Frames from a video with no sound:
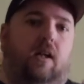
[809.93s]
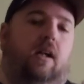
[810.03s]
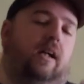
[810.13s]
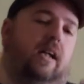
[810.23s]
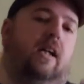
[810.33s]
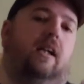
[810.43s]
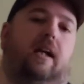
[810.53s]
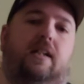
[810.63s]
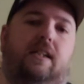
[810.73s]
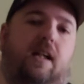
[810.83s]
Again, like I
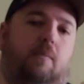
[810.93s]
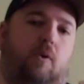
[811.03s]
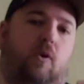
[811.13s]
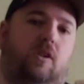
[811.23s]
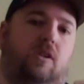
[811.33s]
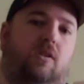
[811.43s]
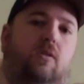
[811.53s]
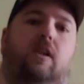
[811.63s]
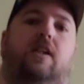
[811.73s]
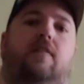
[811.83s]
said, I'm going to
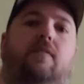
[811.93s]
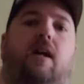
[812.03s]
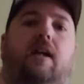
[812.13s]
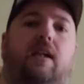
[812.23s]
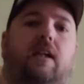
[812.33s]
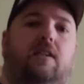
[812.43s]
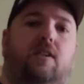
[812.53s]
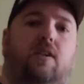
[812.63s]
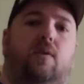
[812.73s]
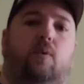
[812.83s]
leave a link to
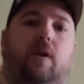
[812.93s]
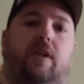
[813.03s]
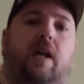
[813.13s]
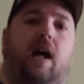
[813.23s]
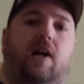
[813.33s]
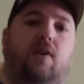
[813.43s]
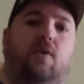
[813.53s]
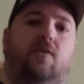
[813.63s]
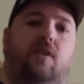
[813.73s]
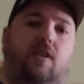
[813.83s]
the one that I
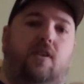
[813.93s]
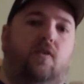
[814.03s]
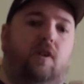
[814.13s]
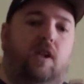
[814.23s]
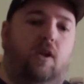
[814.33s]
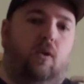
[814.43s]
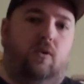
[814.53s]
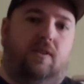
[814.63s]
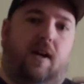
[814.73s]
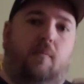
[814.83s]
used in this video
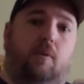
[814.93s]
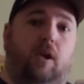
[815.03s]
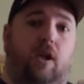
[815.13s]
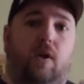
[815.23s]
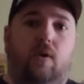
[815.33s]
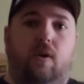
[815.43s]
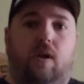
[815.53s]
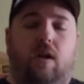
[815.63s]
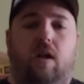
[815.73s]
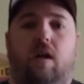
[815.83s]
down below.
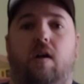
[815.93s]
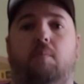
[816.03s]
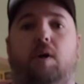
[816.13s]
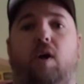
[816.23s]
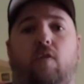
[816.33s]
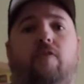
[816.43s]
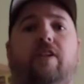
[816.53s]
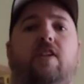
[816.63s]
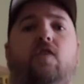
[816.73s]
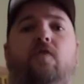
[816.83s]
But hopefully
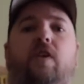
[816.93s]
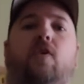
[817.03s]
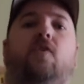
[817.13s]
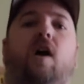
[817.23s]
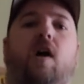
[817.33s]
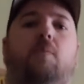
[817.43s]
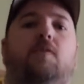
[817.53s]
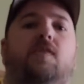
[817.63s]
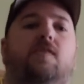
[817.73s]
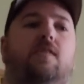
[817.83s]
this video has
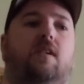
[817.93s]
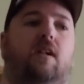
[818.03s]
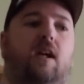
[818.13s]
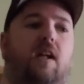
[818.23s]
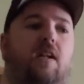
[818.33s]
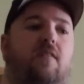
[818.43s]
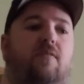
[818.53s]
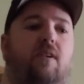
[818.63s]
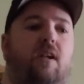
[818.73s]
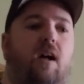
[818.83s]
helped kind of
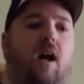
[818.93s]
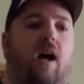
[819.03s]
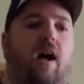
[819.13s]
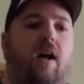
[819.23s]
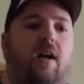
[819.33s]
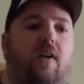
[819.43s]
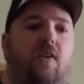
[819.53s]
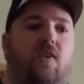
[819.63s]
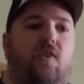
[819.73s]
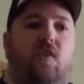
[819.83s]

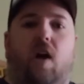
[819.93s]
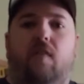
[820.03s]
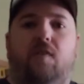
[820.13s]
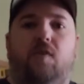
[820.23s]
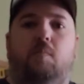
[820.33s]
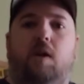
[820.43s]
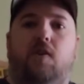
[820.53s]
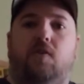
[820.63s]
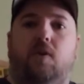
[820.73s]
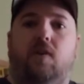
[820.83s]
solve some
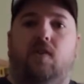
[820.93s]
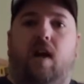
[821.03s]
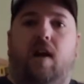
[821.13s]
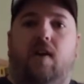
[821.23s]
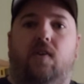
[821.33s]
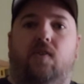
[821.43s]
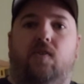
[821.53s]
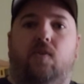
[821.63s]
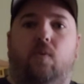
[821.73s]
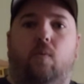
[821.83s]
mysteries as
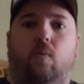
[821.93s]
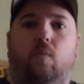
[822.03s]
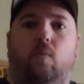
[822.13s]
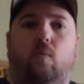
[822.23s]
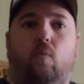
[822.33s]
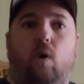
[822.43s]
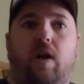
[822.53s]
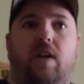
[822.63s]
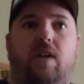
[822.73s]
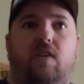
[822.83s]

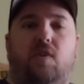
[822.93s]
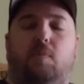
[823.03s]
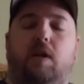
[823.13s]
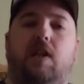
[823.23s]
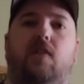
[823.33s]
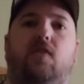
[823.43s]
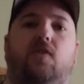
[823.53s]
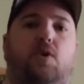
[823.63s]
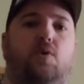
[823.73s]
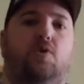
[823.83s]
what speeds
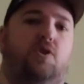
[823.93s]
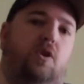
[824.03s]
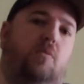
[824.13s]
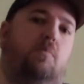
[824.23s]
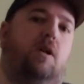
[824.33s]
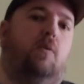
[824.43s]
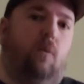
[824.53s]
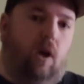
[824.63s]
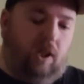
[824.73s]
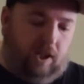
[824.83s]
you should be
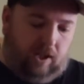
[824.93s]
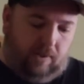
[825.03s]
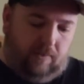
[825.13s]
running.